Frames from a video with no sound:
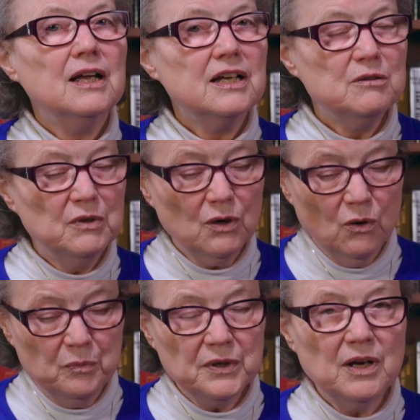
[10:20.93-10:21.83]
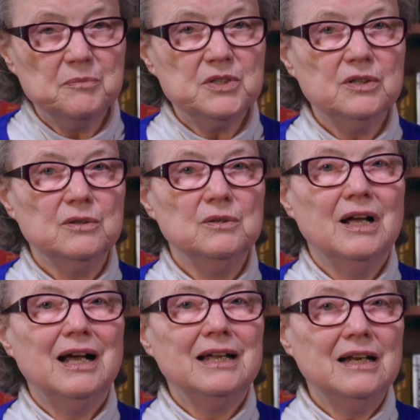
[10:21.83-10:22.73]
he will open up to you
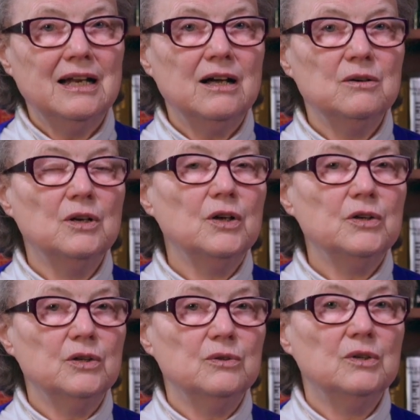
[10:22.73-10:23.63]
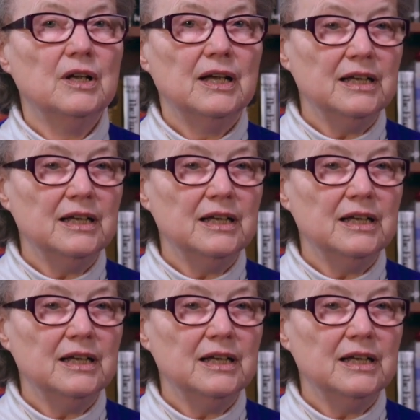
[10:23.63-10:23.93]
and allow you,